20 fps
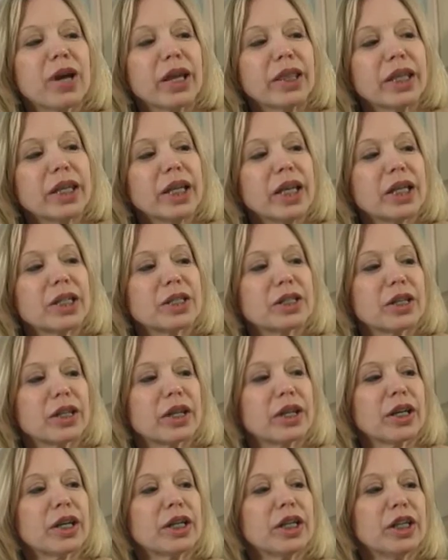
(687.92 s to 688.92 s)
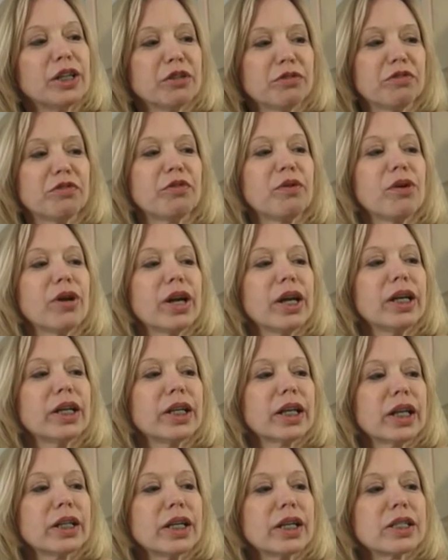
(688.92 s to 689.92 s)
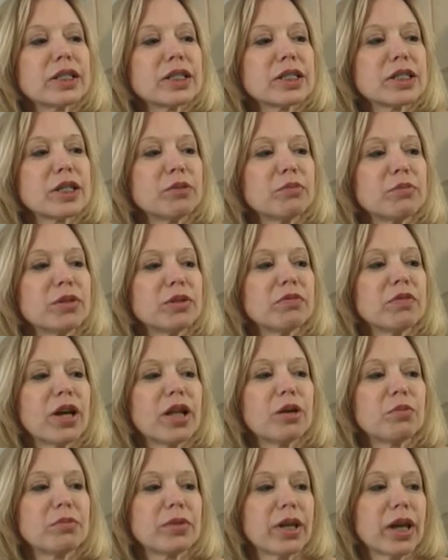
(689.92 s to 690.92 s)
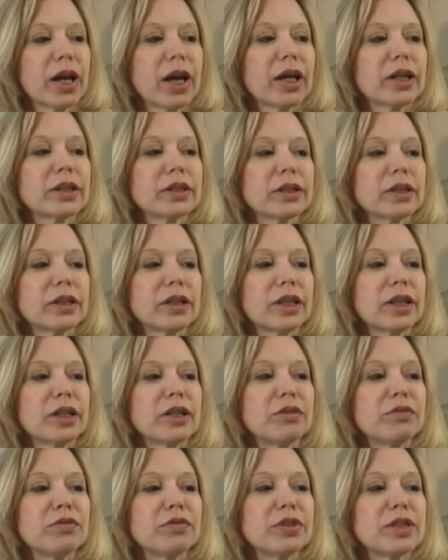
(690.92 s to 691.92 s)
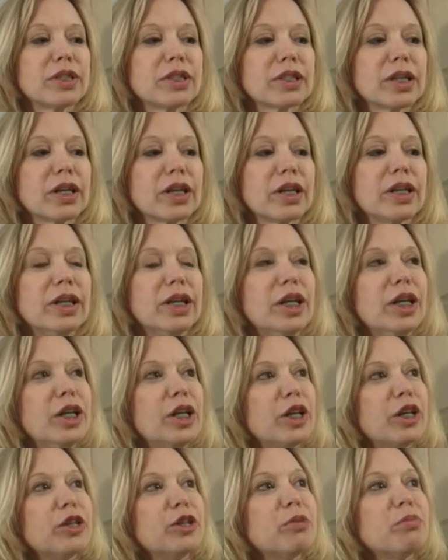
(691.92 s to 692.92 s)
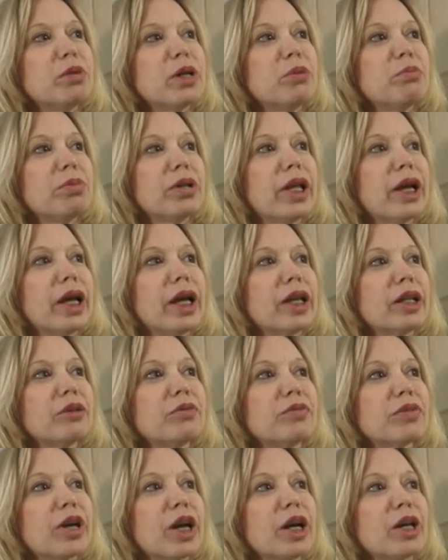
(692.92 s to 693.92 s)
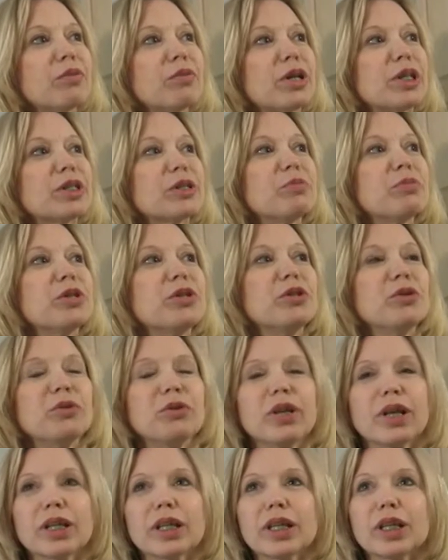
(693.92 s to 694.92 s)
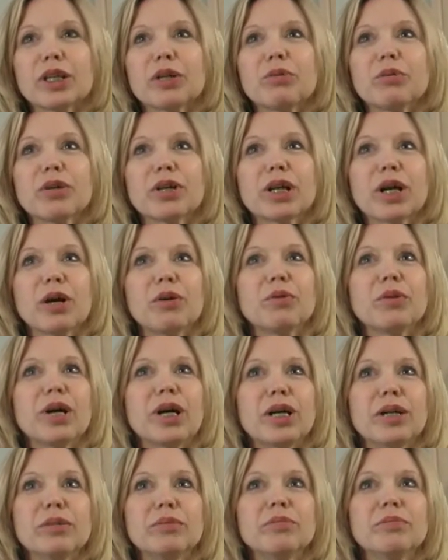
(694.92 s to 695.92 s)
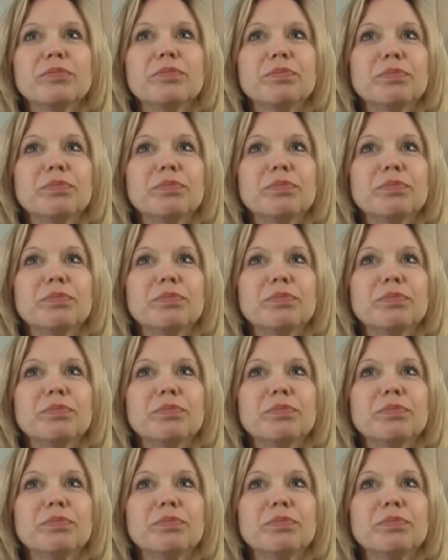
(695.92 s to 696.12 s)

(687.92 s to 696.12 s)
I think he has a gift for it. I'd like to see him develop that. And if it's in the big plan, if the guy wants him to do it, I think it'll work out well.